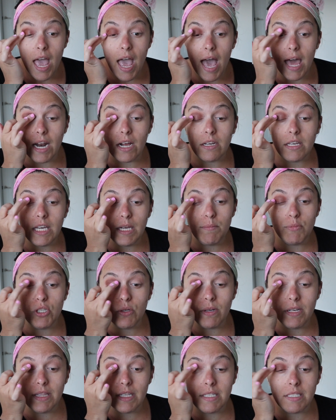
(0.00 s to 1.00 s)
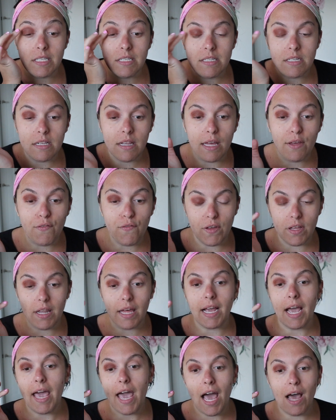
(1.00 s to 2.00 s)
And I'll keep doing this until I feel
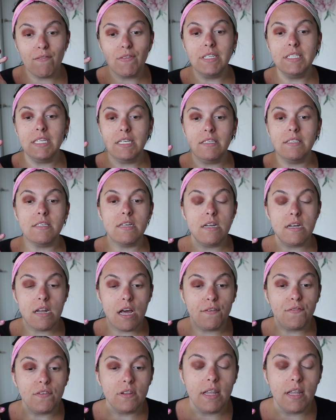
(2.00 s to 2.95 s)
like I have a decent enough